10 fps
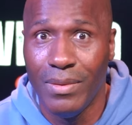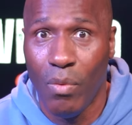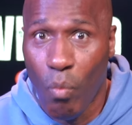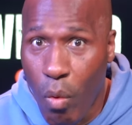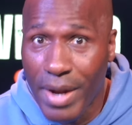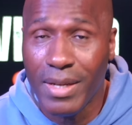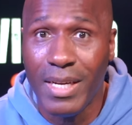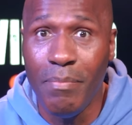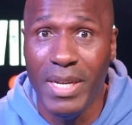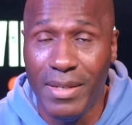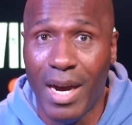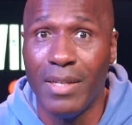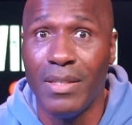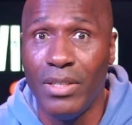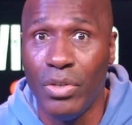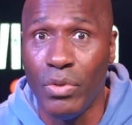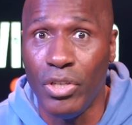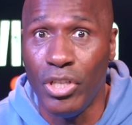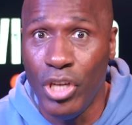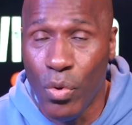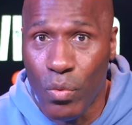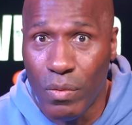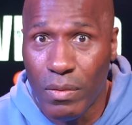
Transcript: What can be done to you?